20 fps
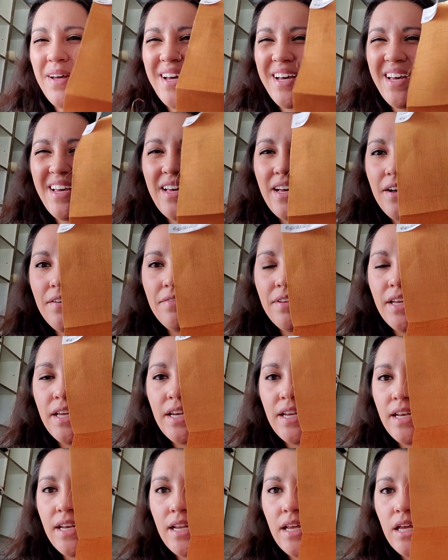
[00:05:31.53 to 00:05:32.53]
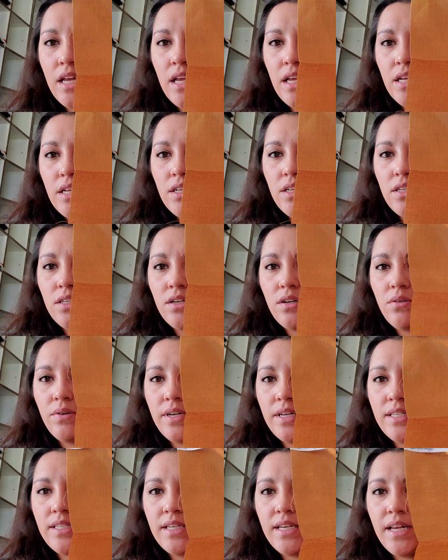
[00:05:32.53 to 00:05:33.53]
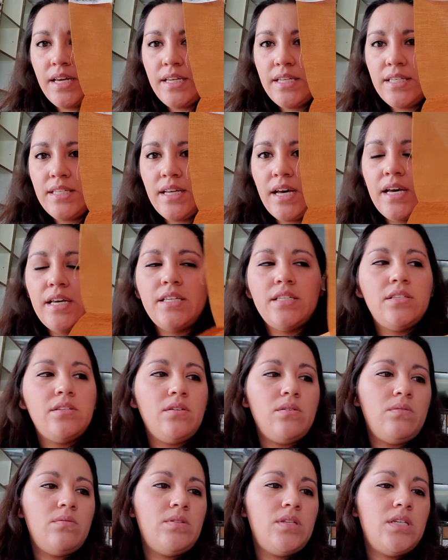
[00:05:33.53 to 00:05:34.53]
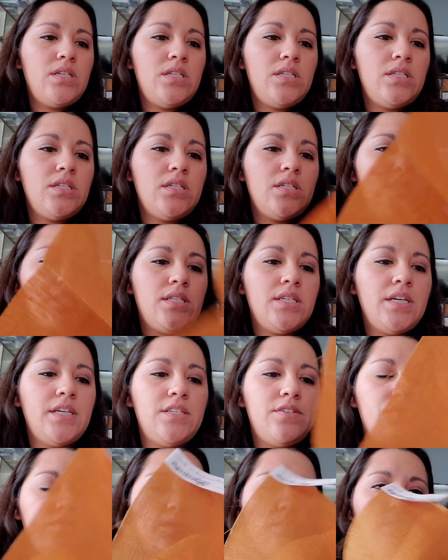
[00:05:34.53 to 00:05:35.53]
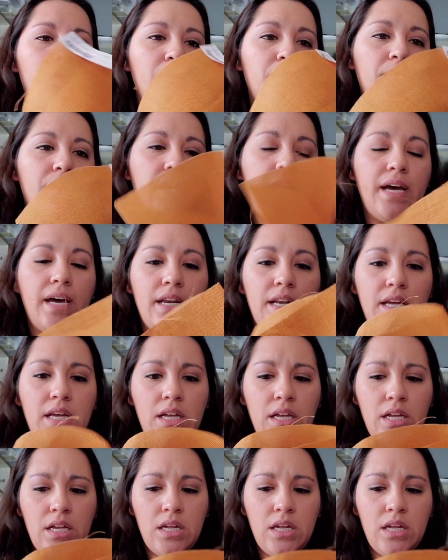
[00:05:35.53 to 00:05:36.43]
I have linen, so it's a nice size though. This is a good size for Barbara Anna,